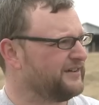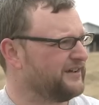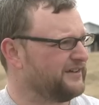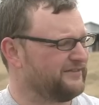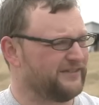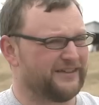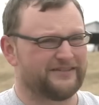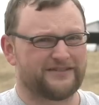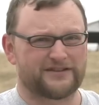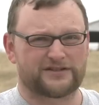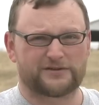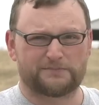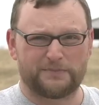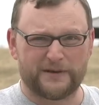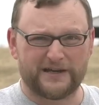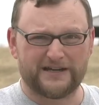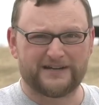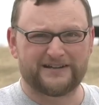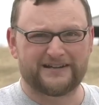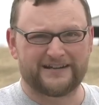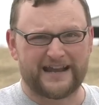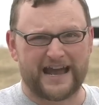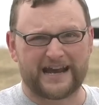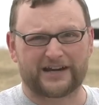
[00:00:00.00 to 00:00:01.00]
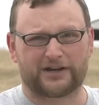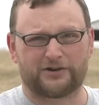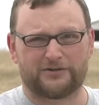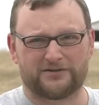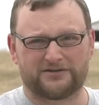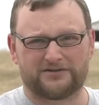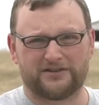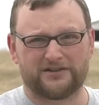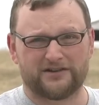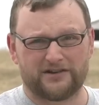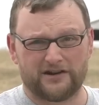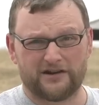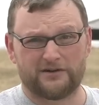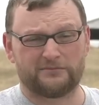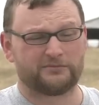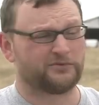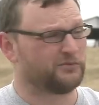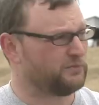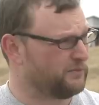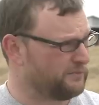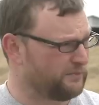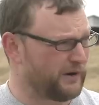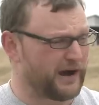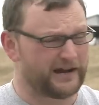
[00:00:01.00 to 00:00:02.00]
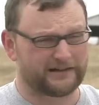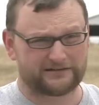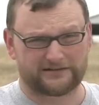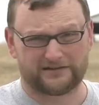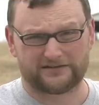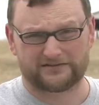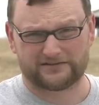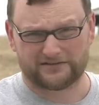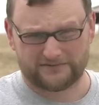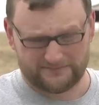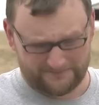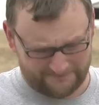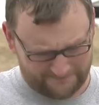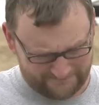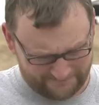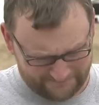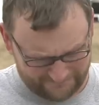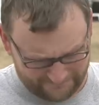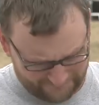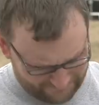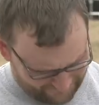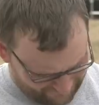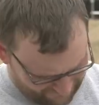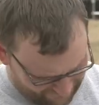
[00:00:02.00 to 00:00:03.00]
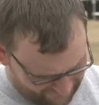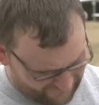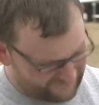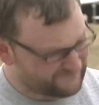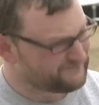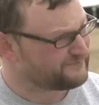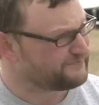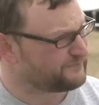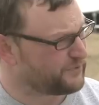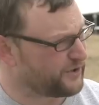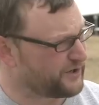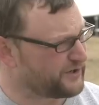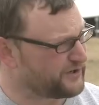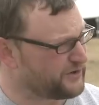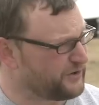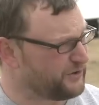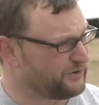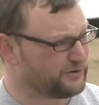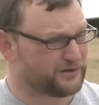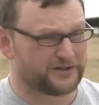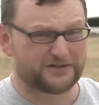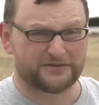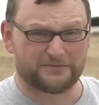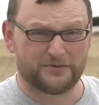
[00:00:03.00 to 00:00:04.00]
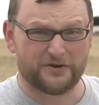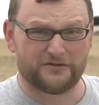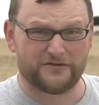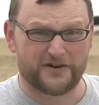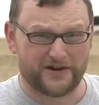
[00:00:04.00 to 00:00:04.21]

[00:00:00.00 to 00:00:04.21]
and then the speed and accuracy comes with practice. Pretty cool. Let's move